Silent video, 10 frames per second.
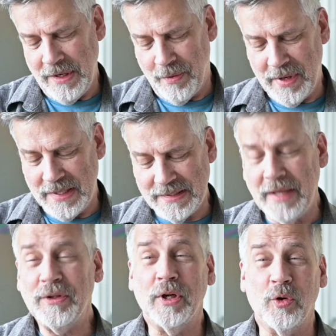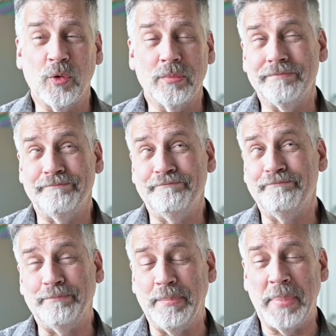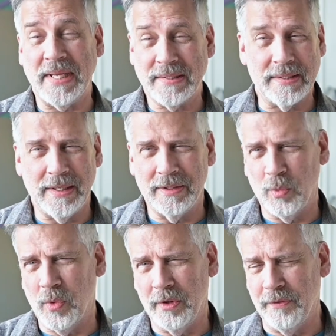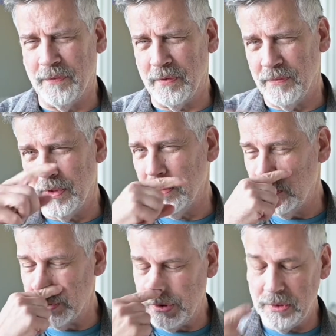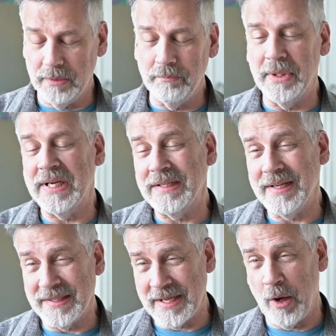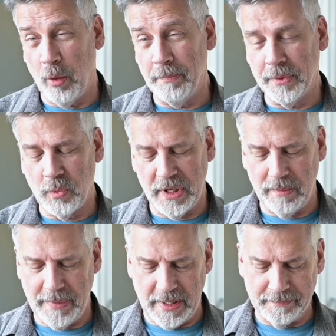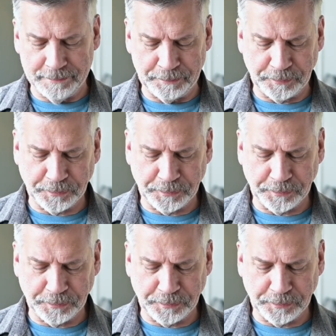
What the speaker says: You know, it's not the best thing in the world for vertical shooting, but it does help quite a bit.